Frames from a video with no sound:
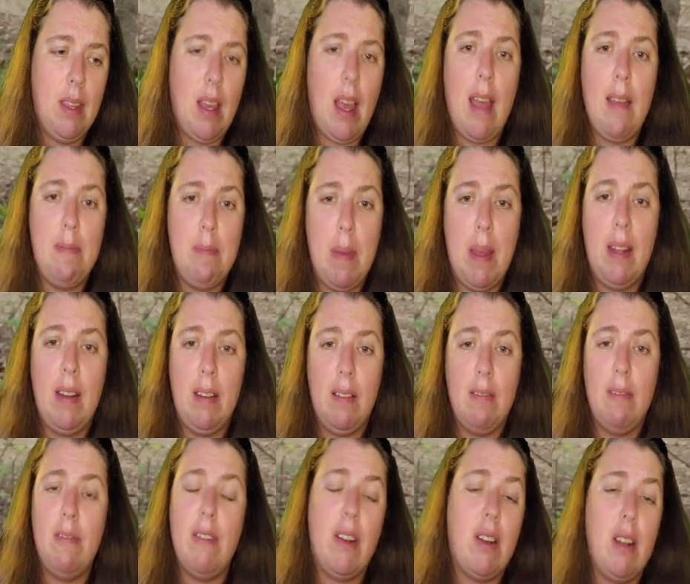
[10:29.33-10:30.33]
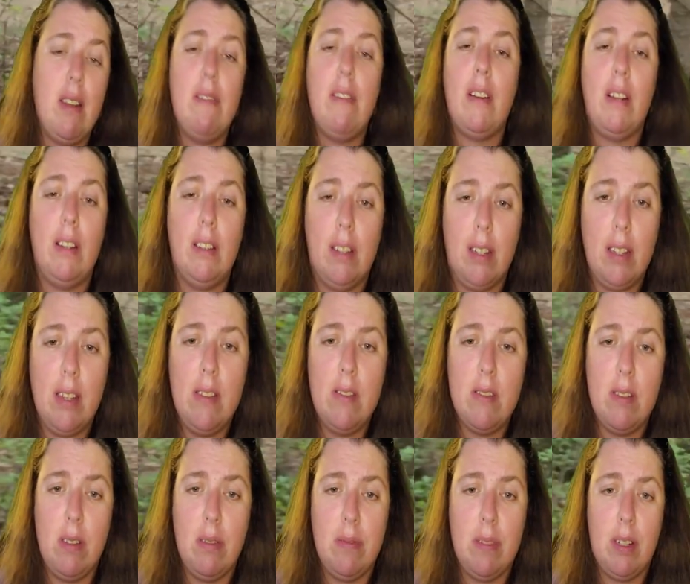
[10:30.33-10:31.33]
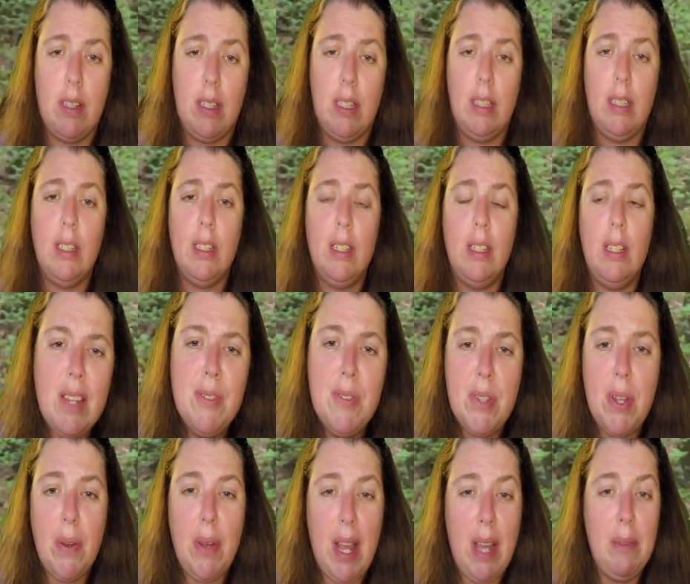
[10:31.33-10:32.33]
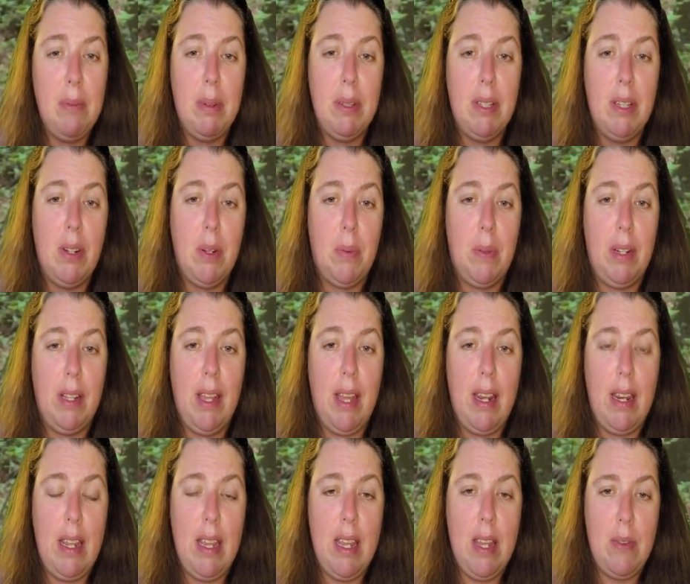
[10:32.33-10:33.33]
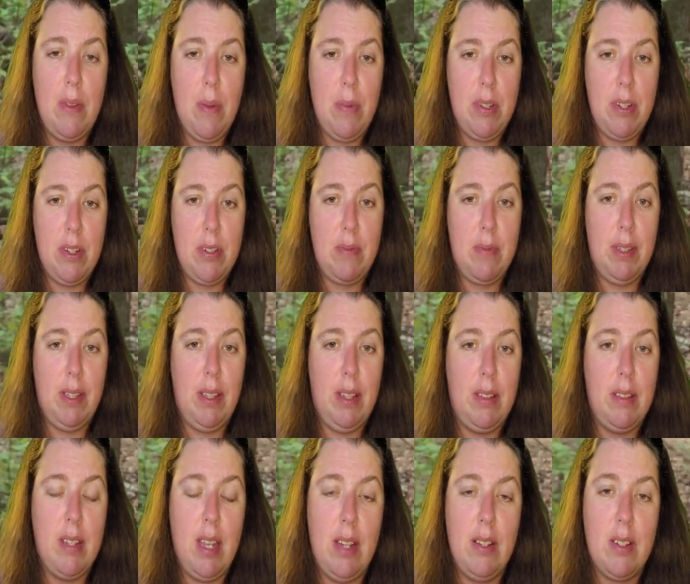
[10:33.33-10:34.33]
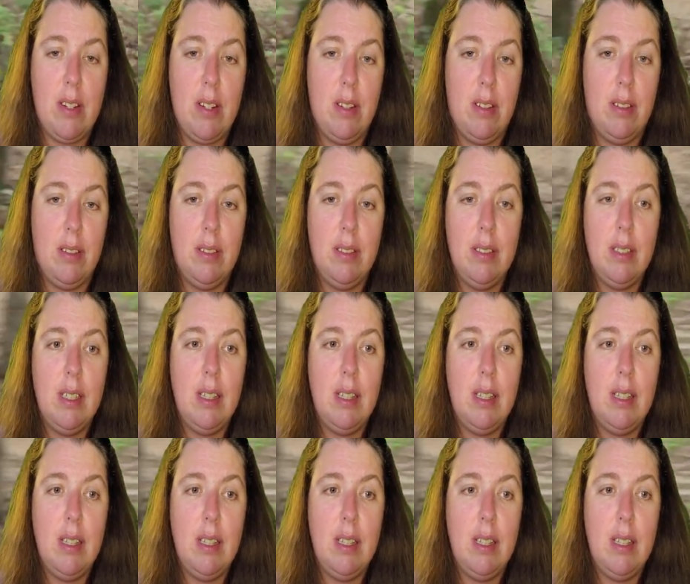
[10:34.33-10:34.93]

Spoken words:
I've been very, very lucky so far. So I really don't want to get it. It was just really unintentional